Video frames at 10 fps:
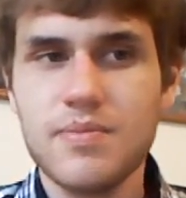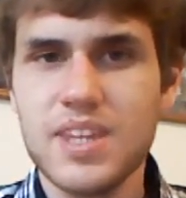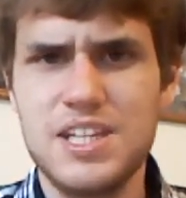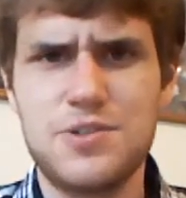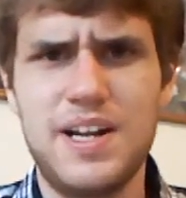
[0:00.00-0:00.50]

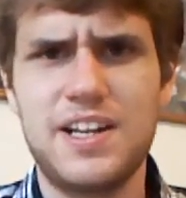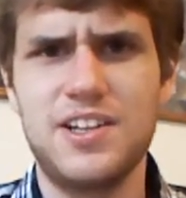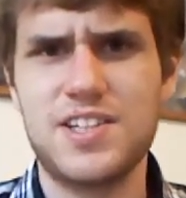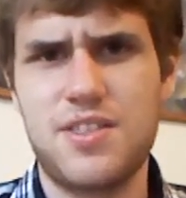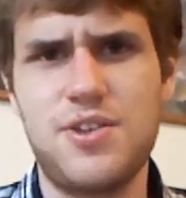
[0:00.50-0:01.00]
It's
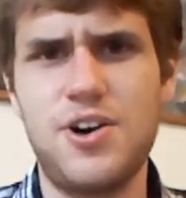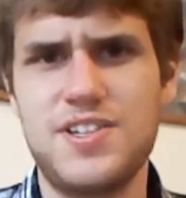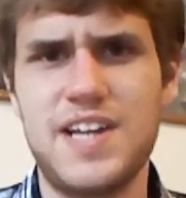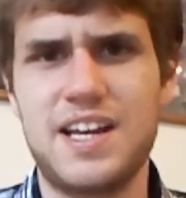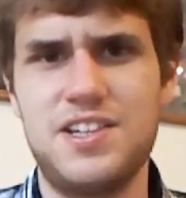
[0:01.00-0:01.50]
ridiculous. Like 30
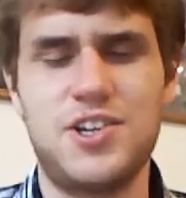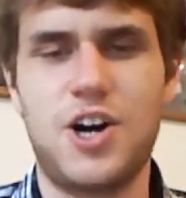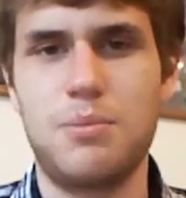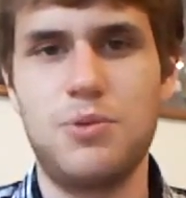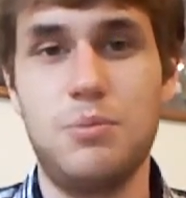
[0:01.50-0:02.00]
seconds, your
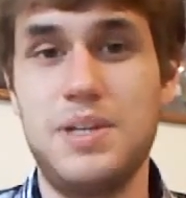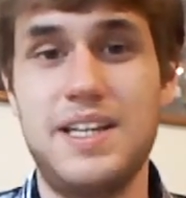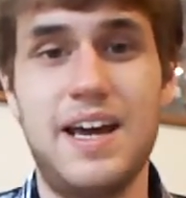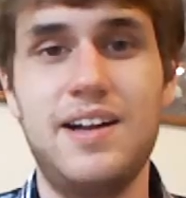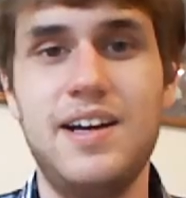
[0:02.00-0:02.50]
army will be dead.